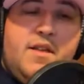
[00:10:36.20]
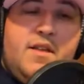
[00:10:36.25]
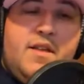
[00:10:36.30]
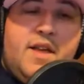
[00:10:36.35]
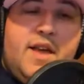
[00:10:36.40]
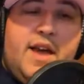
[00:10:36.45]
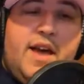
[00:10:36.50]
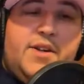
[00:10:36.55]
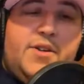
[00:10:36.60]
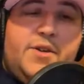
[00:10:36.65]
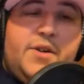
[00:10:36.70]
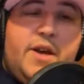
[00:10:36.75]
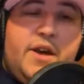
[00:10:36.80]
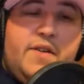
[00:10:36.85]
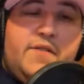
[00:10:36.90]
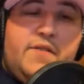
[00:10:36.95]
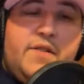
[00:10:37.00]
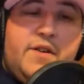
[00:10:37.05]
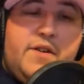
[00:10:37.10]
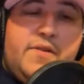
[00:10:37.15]
As you
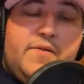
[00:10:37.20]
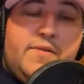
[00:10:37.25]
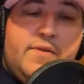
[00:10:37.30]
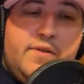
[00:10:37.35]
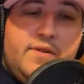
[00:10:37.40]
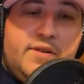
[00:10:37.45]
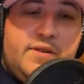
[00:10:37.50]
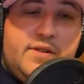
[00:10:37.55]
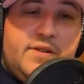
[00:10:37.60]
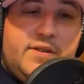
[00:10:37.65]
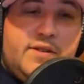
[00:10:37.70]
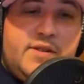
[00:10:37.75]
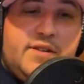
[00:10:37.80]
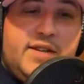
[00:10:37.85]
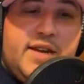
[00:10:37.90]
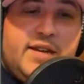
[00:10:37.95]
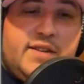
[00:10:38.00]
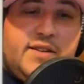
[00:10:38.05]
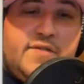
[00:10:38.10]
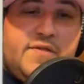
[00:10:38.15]
guys know,
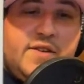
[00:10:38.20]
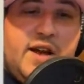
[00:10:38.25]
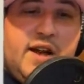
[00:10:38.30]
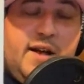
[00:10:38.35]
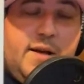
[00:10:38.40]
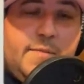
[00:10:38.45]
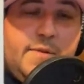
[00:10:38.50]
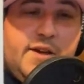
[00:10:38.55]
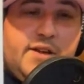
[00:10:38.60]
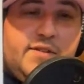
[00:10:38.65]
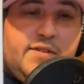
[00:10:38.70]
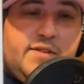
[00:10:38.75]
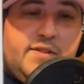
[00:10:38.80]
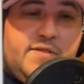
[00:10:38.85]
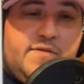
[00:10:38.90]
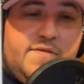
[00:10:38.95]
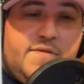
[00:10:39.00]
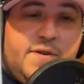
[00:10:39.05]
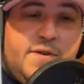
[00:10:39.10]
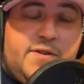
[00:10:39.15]
Detective Comics,
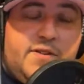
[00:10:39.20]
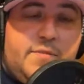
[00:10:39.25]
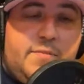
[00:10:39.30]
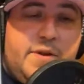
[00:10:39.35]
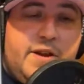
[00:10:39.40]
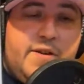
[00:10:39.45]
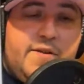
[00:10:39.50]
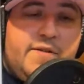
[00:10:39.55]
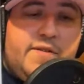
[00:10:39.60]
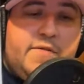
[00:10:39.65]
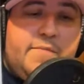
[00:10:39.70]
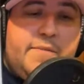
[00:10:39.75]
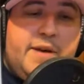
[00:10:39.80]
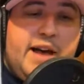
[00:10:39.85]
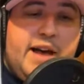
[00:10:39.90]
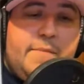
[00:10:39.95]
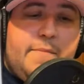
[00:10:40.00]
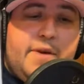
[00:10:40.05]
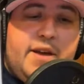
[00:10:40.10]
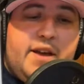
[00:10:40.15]
first appearance of
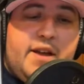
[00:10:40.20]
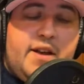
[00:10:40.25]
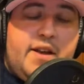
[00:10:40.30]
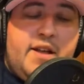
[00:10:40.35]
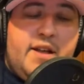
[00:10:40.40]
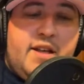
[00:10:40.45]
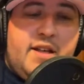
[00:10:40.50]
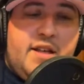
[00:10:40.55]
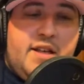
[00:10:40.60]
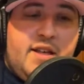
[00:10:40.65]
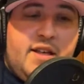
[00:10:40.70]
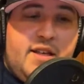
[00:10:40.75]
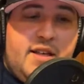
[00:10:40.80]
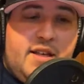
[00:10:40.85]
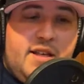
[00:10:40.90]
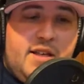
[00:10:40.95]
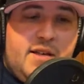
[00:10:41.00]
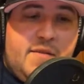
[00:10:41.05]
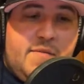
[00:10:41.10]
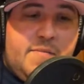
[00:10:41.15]
Batman,
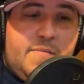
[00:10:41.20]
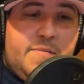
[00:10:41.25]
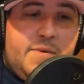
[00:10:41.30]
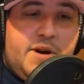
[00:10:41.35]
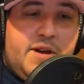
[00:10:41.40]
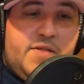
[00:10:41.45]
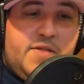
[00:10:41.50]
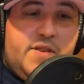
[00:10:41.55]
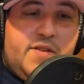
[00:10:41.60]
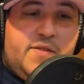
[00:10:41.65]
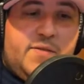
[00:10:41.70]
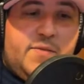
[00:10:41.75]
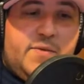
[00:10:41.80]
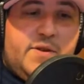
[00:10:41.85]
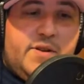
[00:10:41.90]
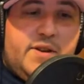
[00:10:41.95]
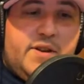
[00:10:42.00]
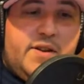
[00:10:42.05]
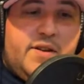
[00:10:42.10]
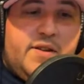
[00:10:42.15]
but this
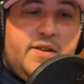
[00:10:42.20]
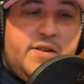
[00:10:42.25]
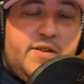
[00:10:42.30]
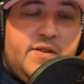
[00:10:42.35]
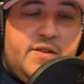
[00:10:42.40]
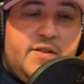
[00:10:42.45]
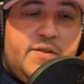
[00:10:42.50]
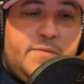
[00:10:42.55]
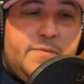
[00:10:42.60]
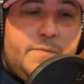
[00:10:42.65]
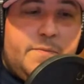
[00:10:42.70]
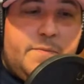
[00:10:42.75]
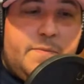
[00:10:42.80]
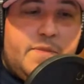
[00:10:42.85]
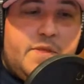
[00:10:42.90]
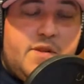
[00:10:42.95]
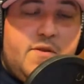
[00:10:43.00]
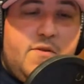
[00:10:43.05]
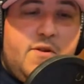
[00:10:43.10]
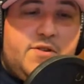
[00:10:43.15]
one
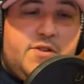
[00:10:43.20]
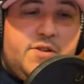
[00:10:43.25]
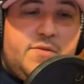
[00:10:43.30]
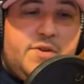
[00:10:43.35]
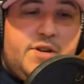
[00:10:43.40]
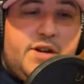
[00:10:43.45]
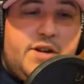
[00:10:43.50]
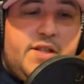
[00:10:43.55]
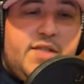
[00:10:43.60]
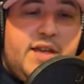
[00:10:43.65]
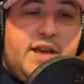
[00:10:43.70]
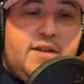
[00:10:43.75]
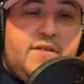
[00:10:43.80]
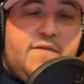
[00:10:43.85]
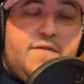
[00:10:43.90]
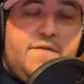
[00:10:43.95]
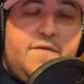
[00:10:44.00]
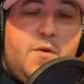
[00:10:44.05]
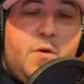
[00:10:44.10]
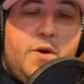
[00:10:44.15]
also done in that
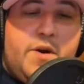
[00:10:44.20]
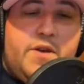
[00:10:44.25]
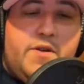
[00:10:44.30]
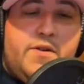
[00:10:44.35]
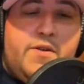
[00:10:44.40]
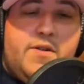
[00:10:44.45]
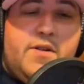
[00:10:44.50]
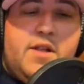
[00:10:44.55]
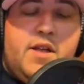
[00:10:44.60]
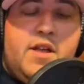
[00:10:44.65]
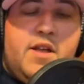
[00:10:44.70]
foil